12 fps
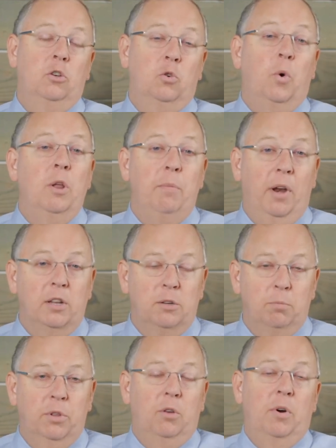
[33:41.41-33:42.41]
20 minutes
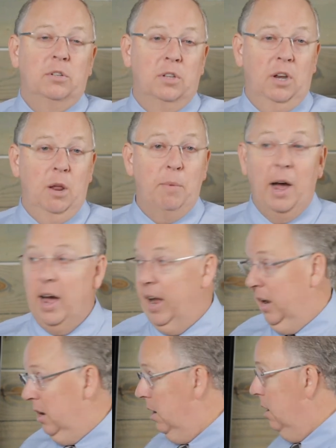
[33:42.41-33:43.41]
and put the rest of the day behind.